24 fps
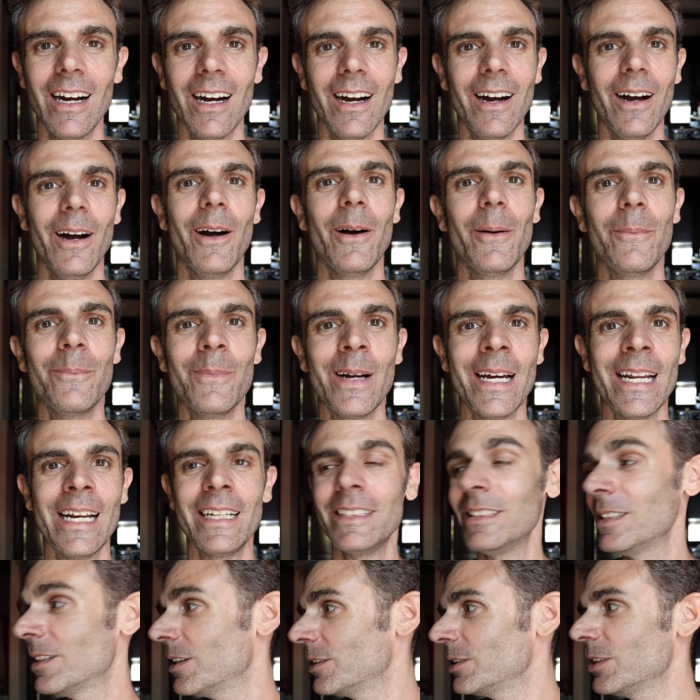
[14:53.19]
Um,
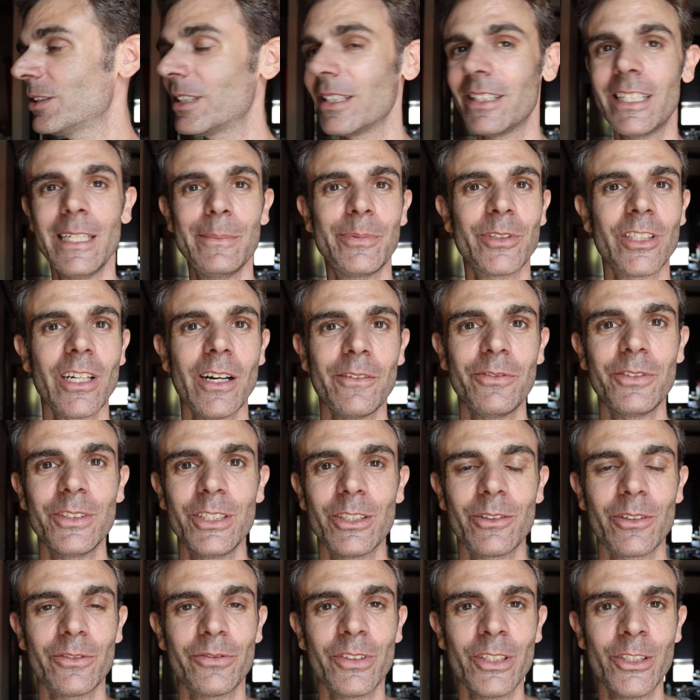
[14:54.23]
and you know, you can keep stuff in
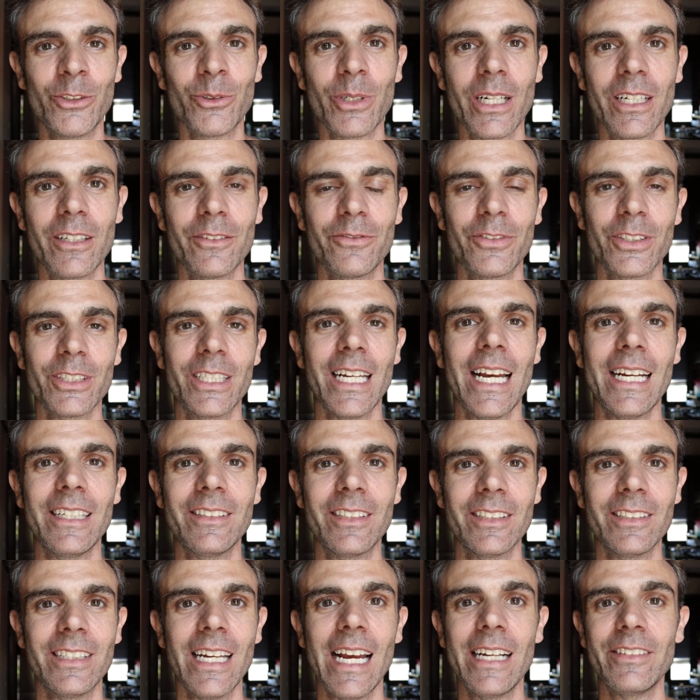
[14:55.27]
your refrigerator for
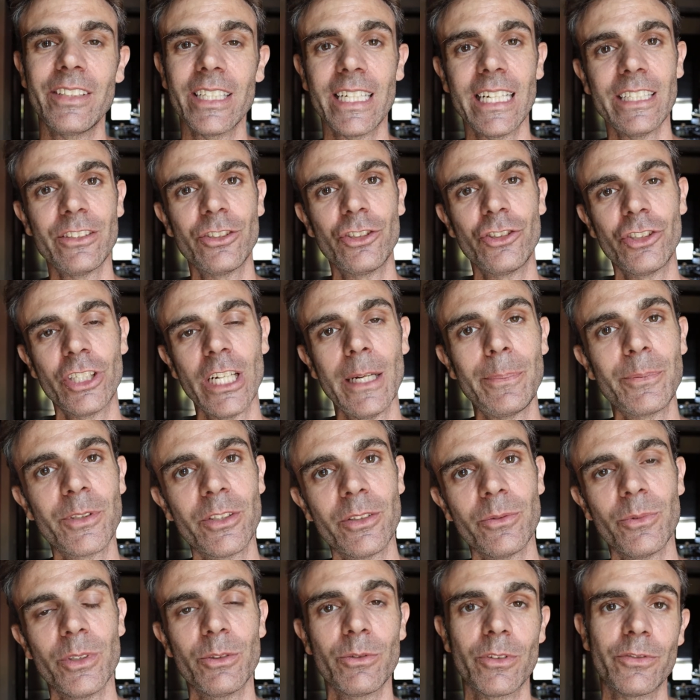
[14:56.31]
days and days. It gets
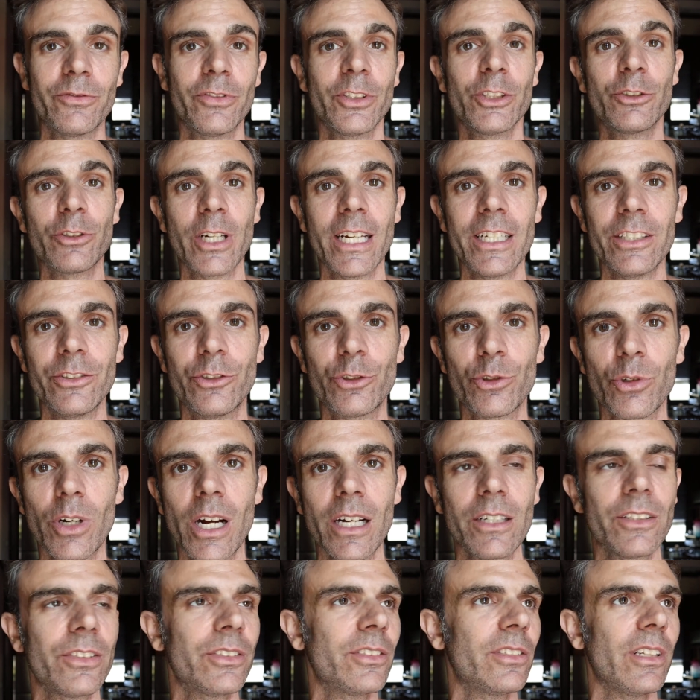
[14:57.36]
shipped with refrigerated
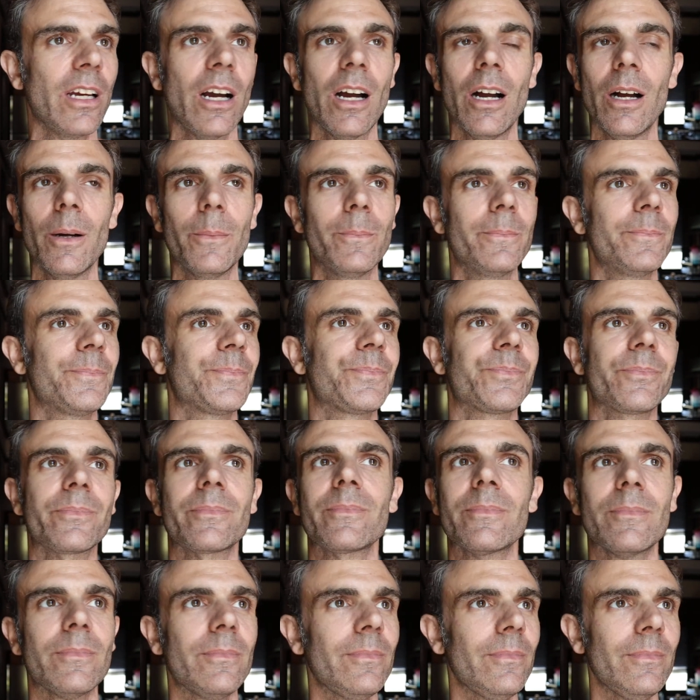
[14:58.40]
trucks. Um,
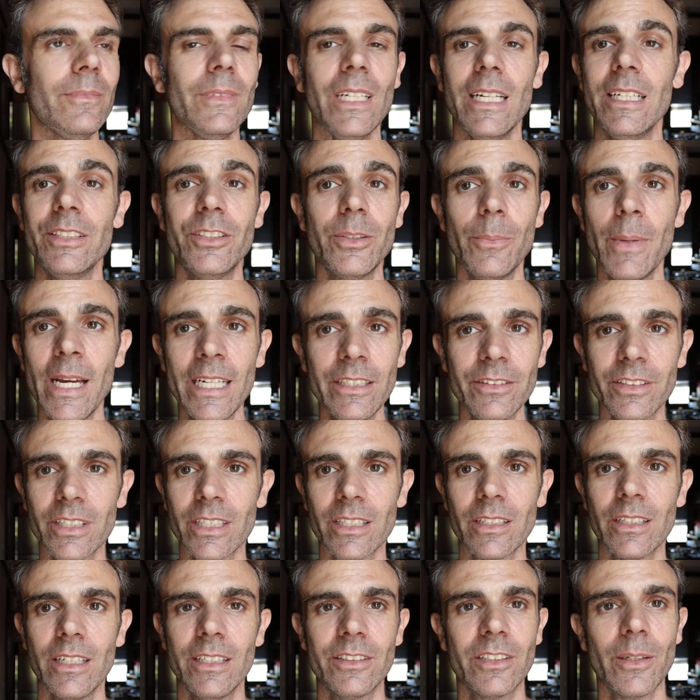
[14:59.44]
it's
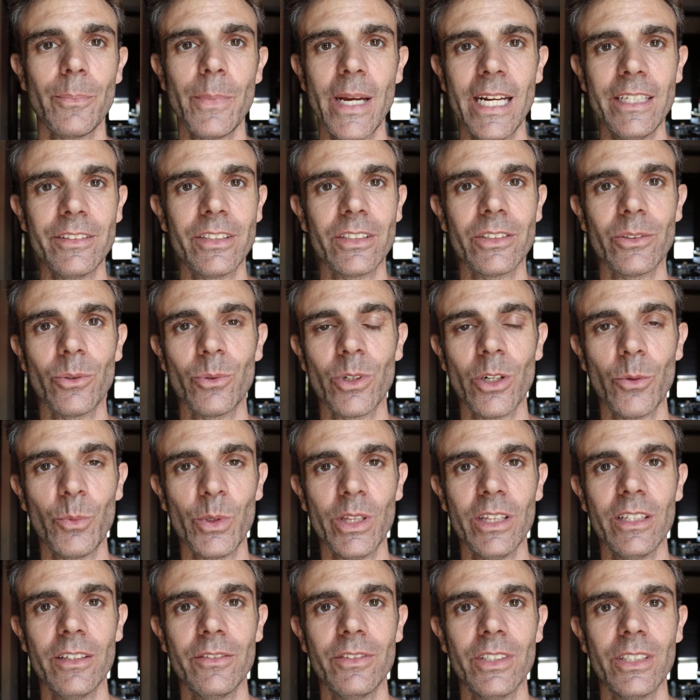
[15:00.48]
amazing. It's amazing the world
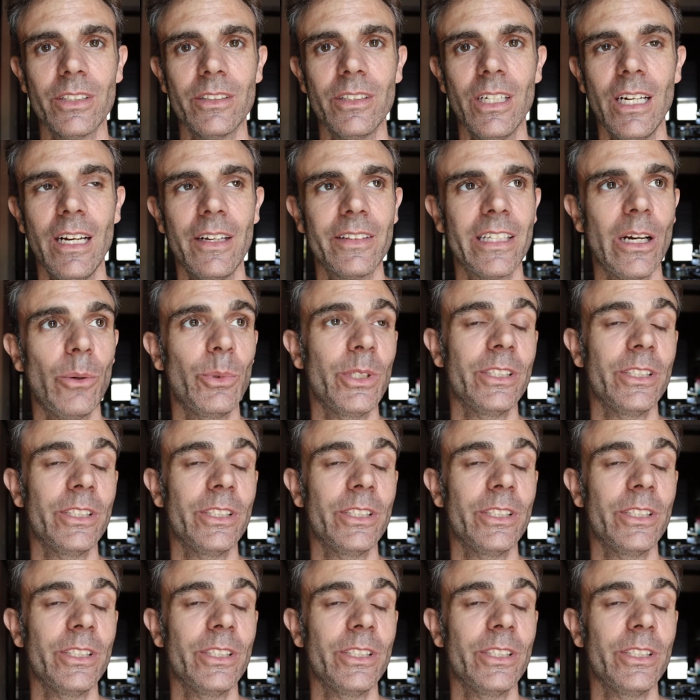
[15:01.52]
we live in that